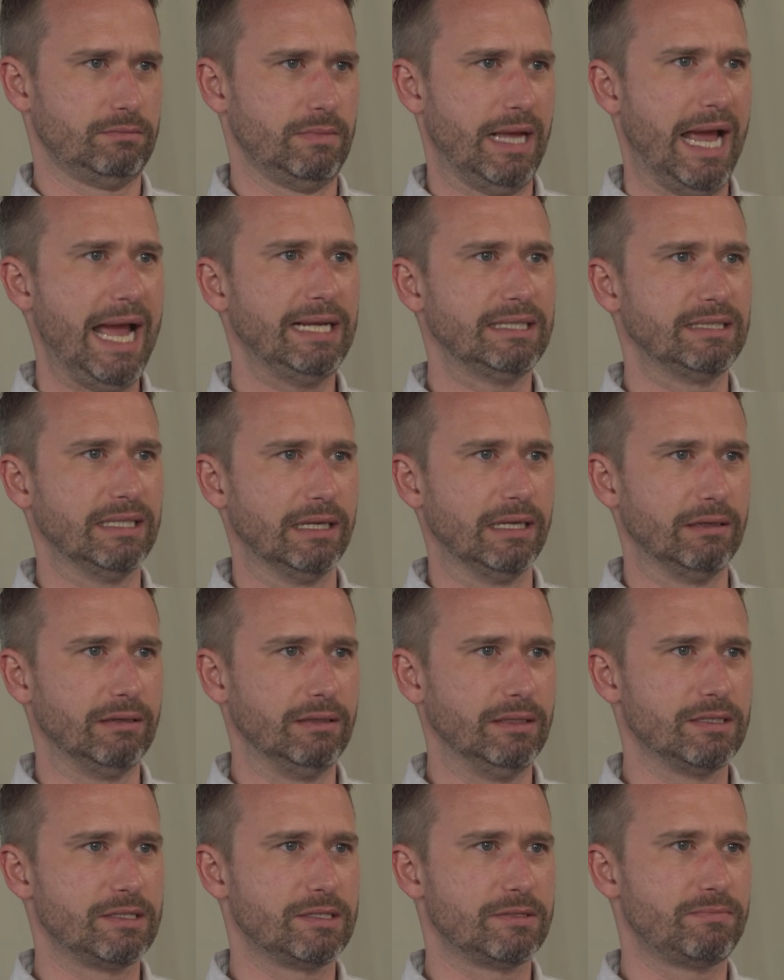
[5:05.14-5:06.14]
acting
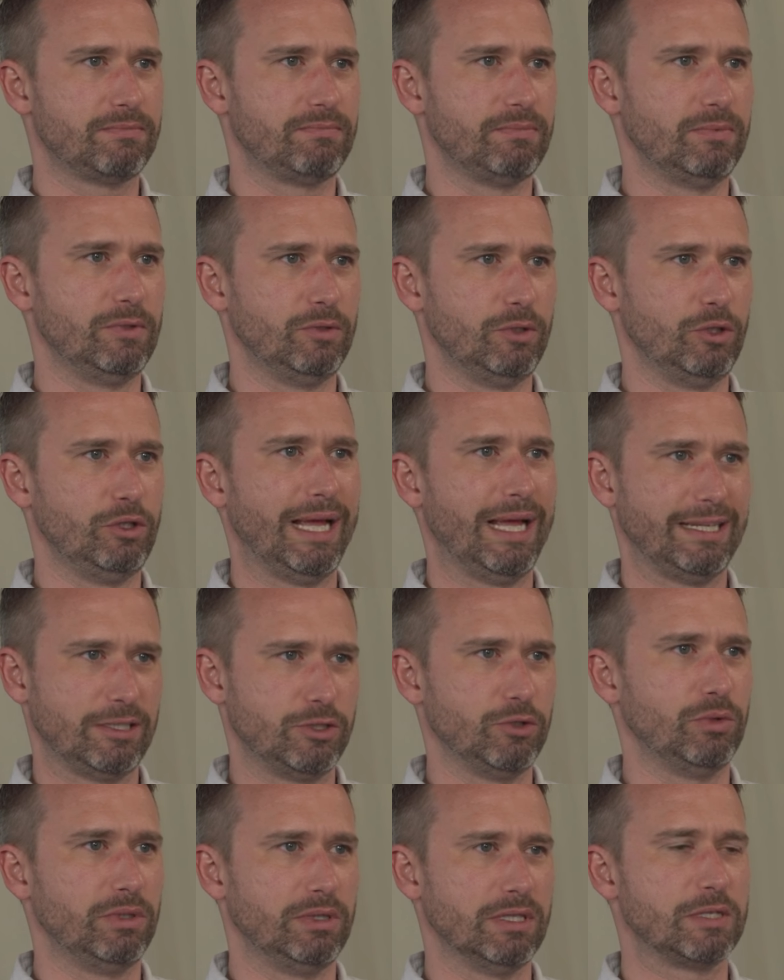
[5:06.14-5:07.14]
and this, like
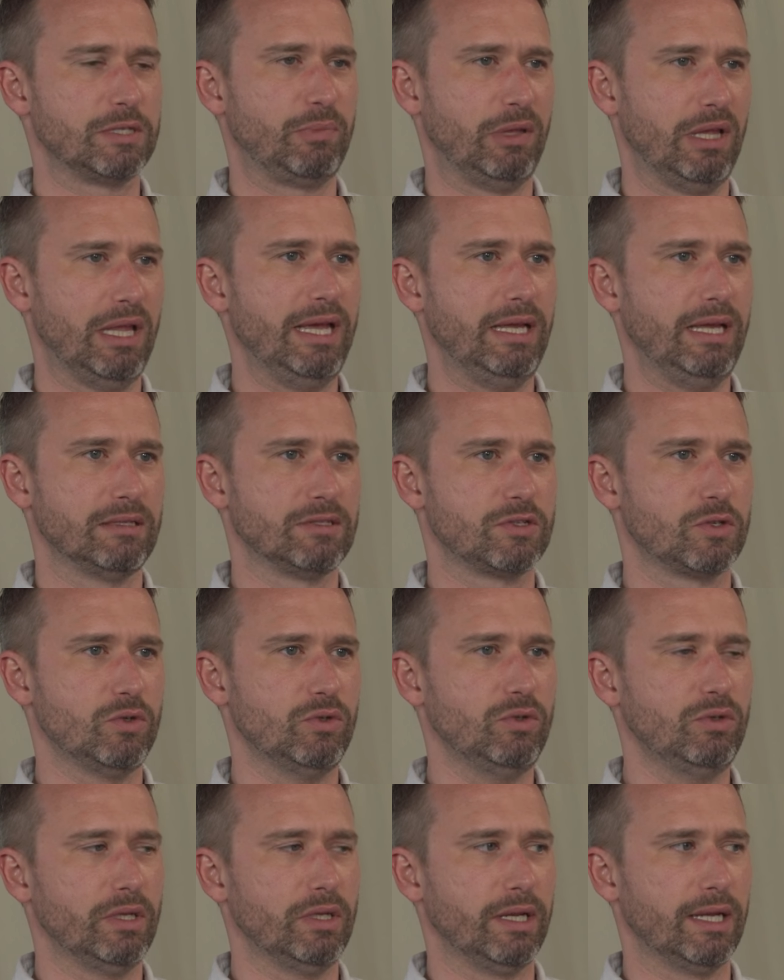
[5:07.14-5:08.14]
doing this play in
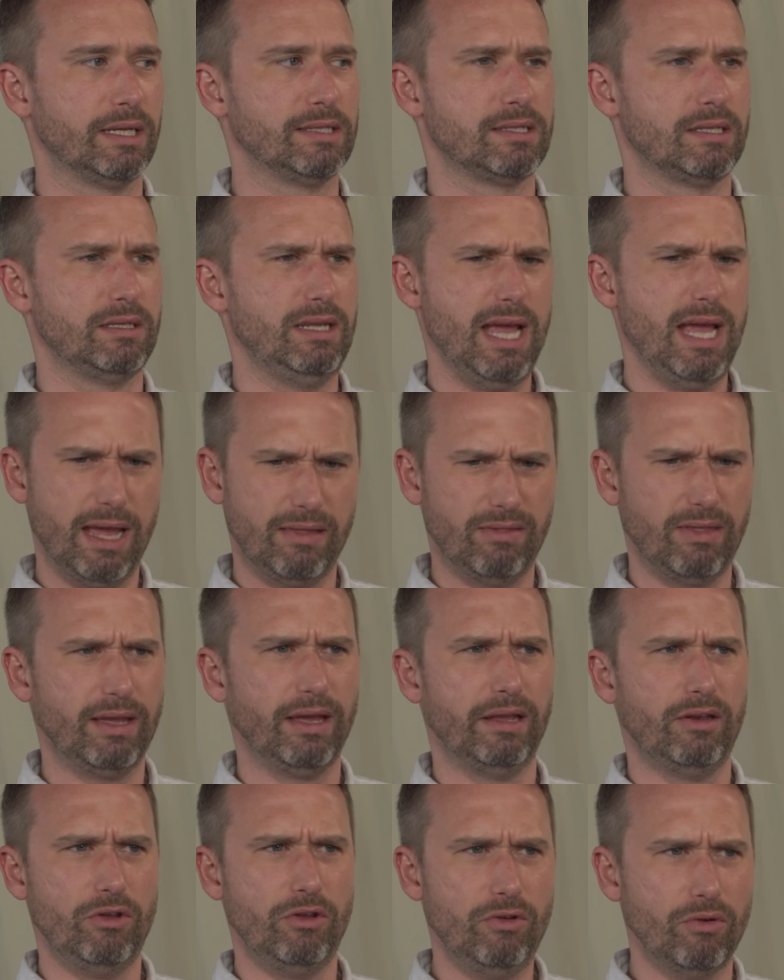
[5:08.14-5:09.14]
school? And I said, yeah, I think
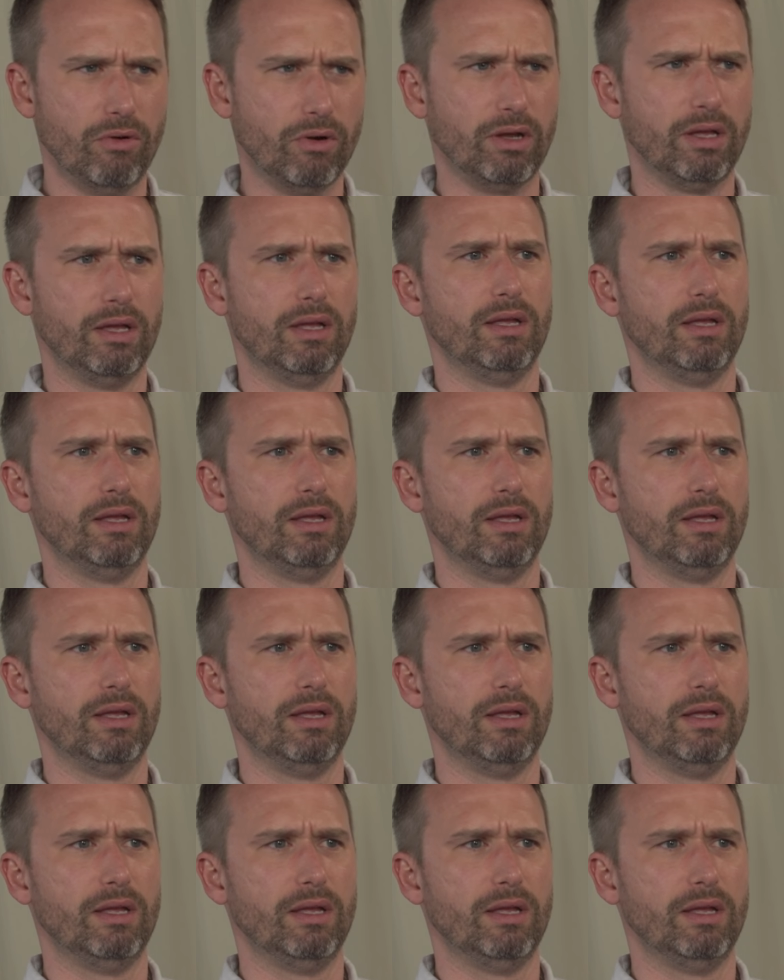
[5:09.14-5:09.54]
I do.